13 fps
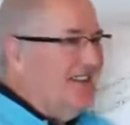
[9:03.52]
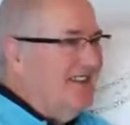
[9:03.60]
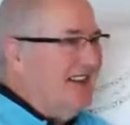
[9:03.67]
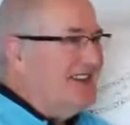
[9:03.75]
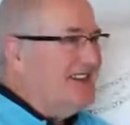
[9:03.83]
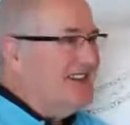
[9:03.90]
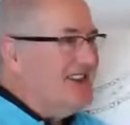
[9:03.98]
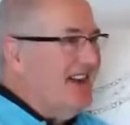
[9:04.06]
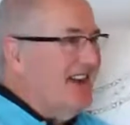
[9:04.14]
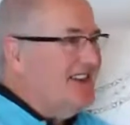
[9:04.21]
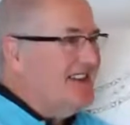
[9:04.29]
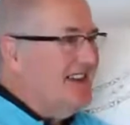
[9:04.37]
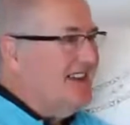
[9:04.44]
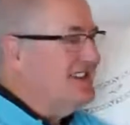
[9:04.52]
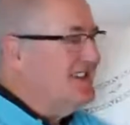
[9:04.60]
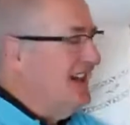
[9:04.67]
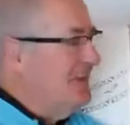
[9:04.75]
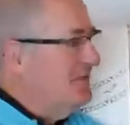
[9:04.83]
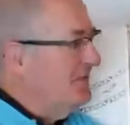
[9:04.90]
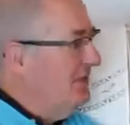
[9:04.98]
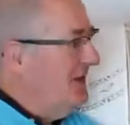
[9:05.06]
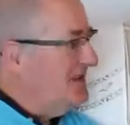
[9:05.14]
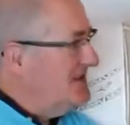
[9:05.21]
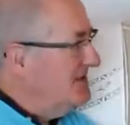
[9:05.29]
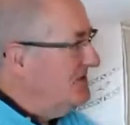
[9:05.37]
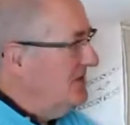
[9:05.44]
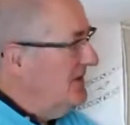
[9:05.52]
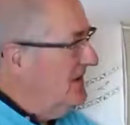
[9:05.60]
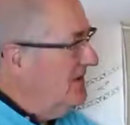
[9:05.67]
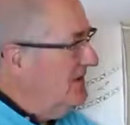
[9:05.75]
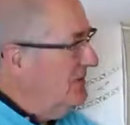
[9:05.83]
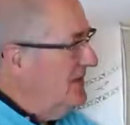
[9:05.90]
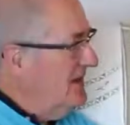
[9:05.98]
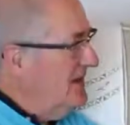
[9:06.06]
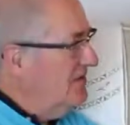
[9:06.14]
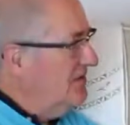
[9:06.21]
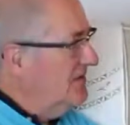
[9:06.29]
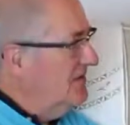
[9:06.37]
of exercise any time before actually doing it for real?